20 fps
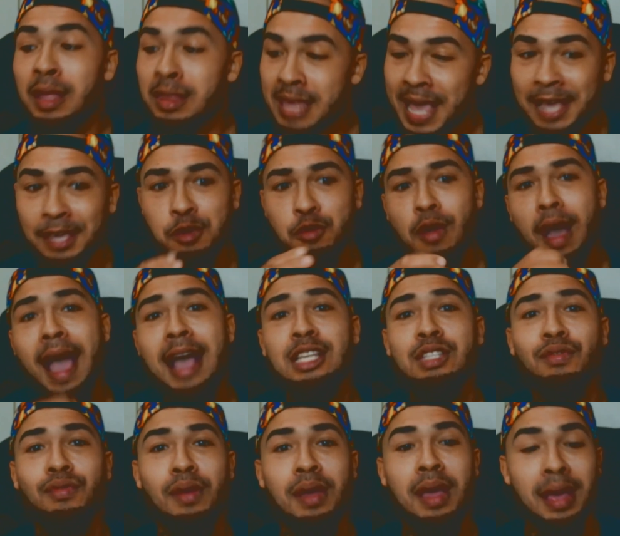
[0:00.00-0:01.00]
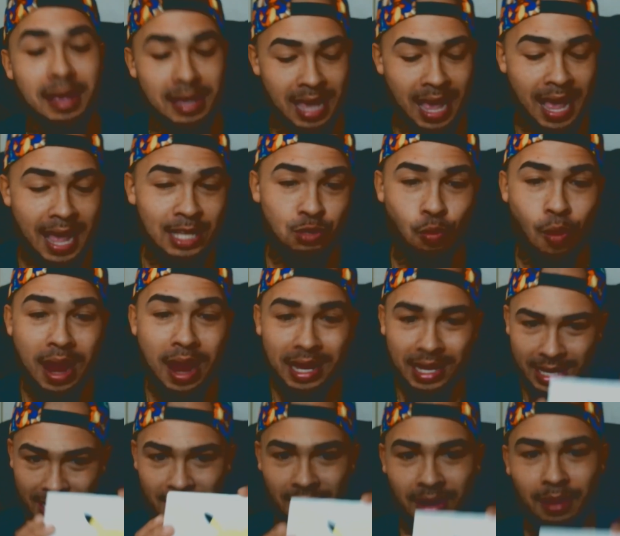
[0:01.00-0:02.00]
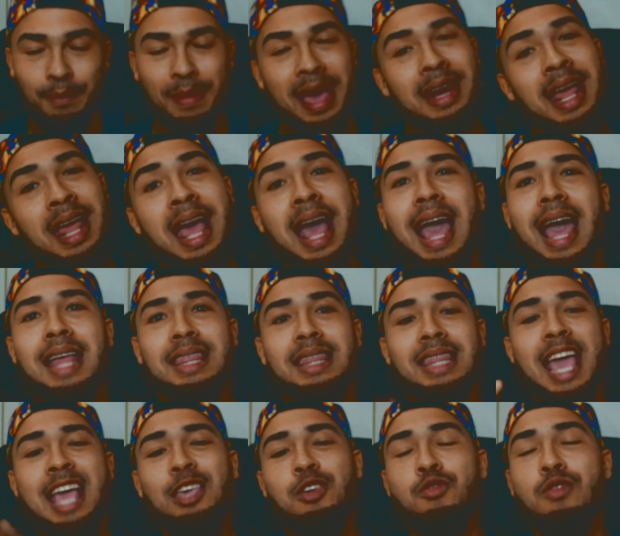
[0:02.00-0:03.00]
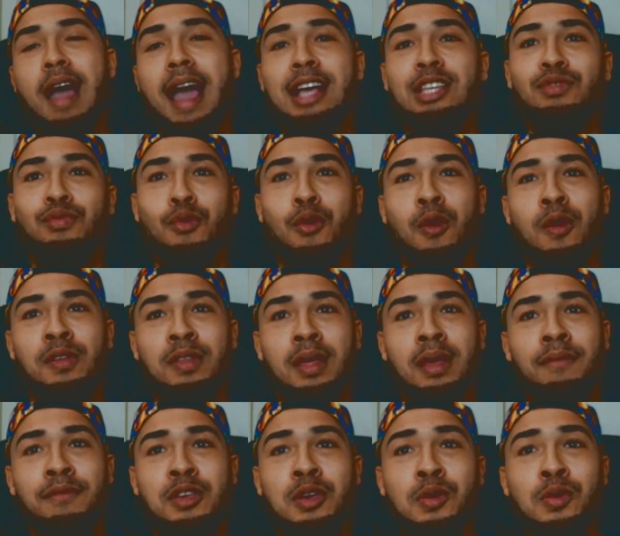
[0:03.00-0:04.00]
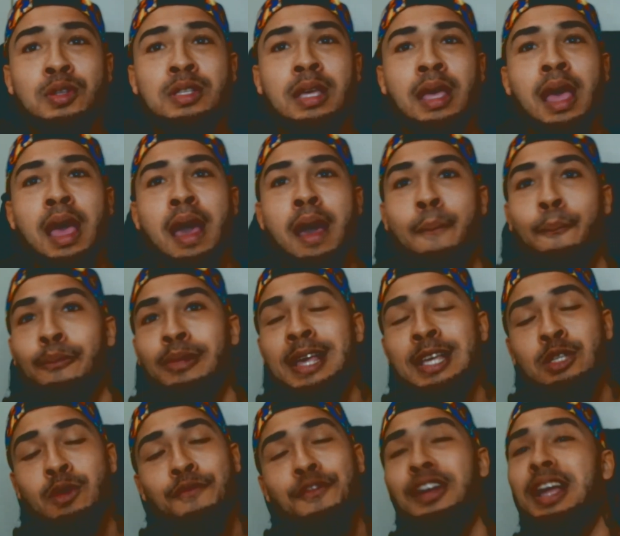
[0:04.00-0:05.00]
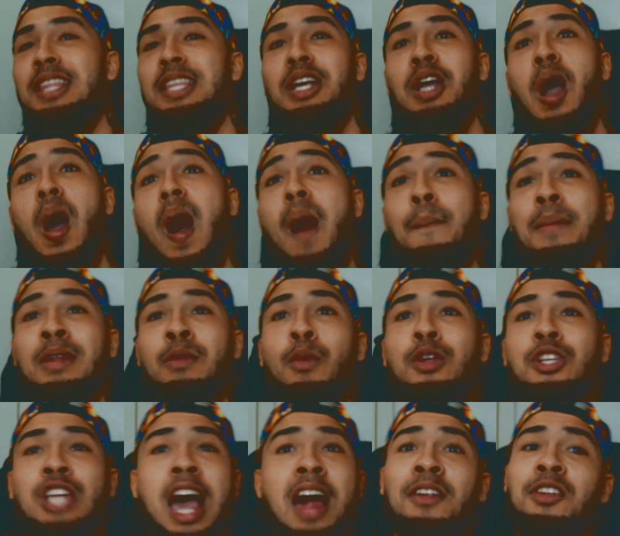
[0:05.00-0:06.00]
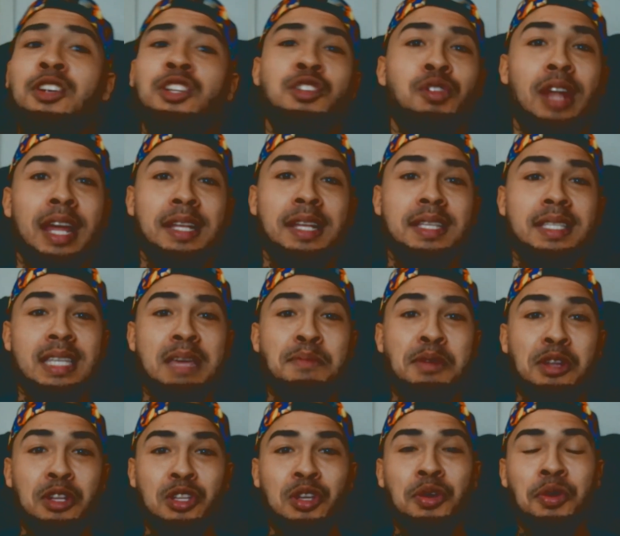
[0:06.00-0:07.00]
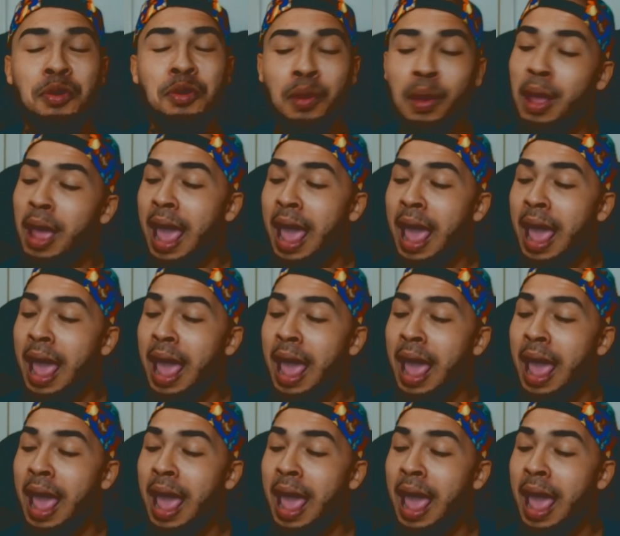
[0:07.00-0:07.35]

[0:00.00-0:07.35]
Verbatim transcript: Thank you guys. Yeah, it's right here, man. And thank you guys for the views. Please don't forget to comment what challenges you'd like to see me do.